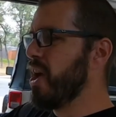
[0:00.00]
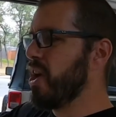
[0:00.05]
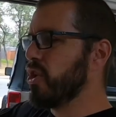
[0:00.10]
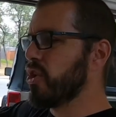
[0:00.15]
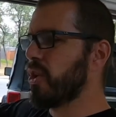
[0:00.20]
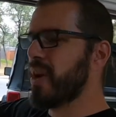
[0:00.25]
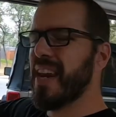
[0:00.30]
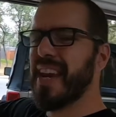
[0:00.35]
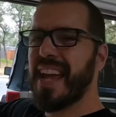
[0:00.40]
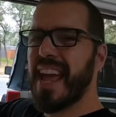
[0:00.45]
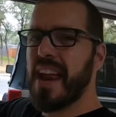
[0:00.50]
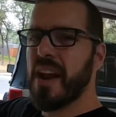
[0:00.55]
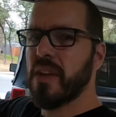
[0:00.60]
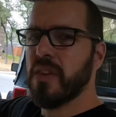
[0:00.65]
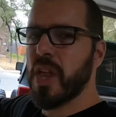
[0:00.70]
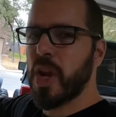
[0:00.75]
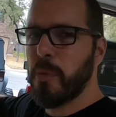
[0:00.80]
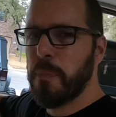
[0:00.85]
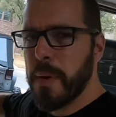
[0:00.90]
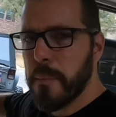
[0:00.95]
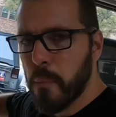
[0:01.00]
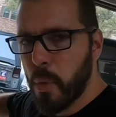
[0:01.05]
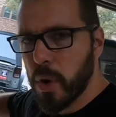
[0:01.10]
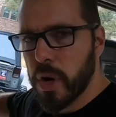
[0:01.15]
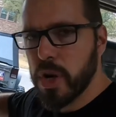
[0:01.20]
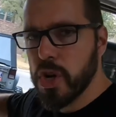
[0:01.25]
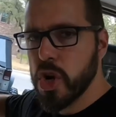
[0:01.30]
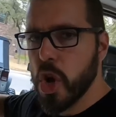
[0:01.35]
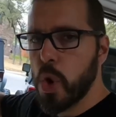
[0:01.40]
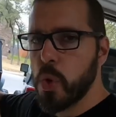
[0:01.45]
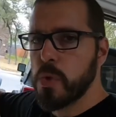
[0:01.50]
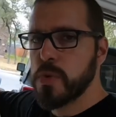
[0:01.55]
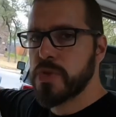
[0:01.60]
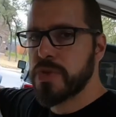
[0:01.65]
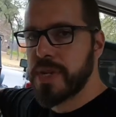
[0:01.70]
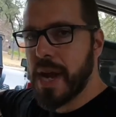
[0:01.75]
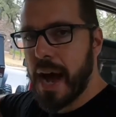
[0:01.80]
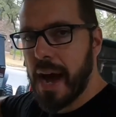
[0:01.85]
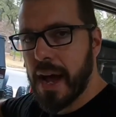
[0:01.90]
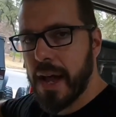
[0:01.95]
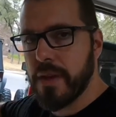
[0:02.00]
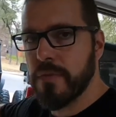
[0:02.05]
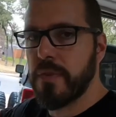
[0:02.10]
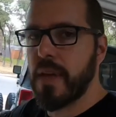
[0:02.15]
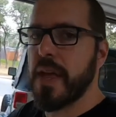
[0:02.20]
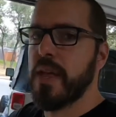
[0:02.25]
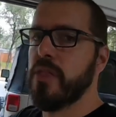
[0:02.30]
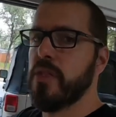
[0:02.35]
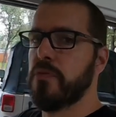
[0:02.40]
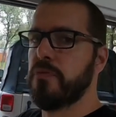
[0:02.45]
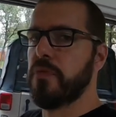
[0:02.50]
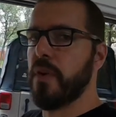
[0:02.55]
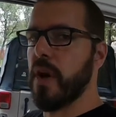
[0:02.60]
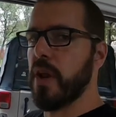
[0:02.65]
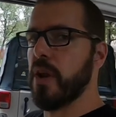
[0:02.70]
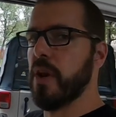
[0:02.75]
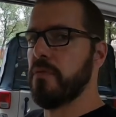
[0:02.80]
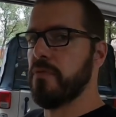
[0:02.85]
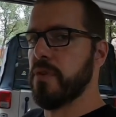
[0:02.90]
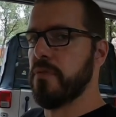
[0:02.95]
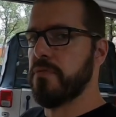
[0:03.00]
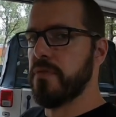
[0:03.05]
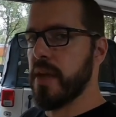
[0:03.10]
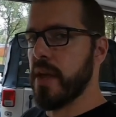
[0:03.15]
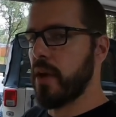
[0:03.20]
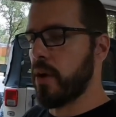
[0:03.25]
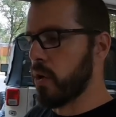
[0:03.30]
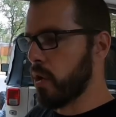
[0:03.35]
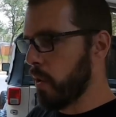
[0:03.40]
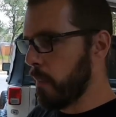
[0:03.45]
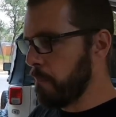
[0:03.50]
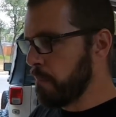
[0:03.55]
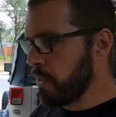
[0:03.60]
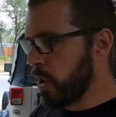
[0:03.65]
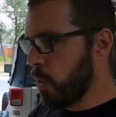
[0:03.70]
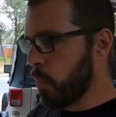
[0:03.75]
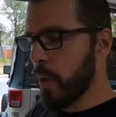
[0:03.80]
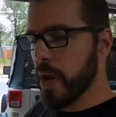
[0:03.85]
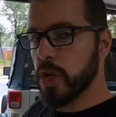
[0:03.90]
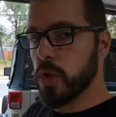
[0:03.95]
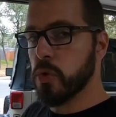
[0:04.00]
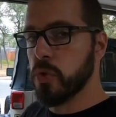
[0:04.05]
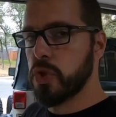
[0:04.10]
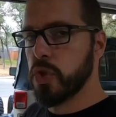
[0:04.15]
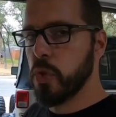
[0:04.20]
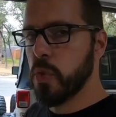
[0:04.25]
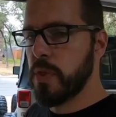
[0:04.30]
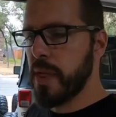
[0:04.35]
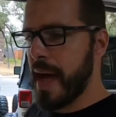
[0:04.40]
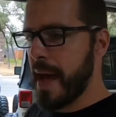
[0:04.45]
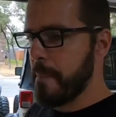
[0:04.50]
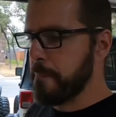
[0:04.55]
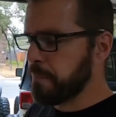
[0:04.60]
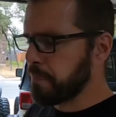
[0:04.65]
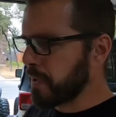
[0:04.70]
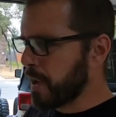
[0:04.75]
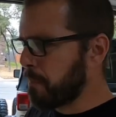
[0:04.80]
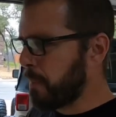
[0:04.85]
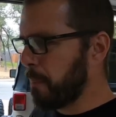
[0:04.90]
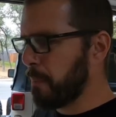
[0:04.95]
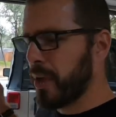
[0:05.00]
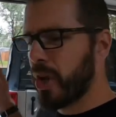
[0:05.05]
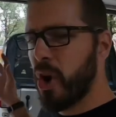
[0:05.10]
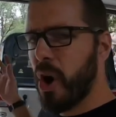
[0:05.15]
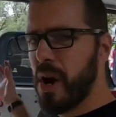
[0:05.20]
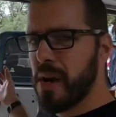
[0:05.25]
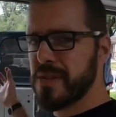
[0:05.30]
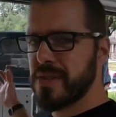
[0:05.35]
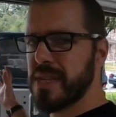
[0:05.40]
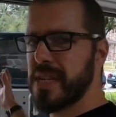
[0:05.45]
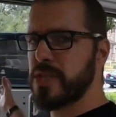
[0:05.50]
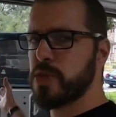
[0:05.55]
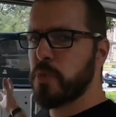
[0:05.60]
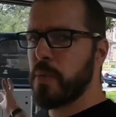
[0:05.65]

you're gonna get a little bit more nosedive in the front of the vehicle when you do that. But because this